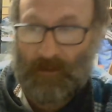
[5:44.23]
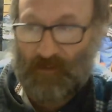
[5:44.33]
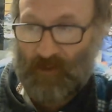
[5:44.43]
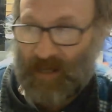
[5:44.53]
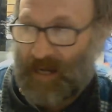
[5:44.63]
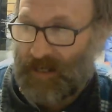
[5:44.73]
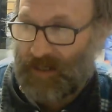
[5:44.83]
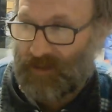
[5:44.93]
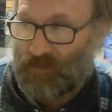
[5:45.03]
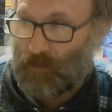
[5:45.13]
through the
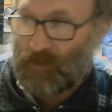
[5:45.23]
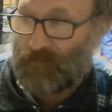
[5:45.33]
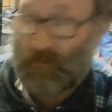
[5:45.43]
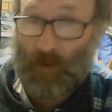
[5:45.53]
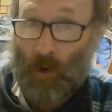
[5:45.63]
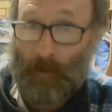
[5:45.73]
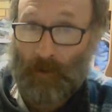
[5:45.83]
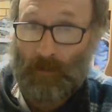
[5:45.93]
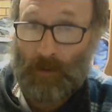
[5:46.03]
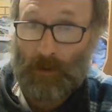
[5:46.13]
80s were
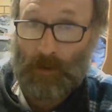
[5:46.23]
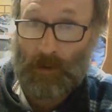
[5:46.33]
phenomenal.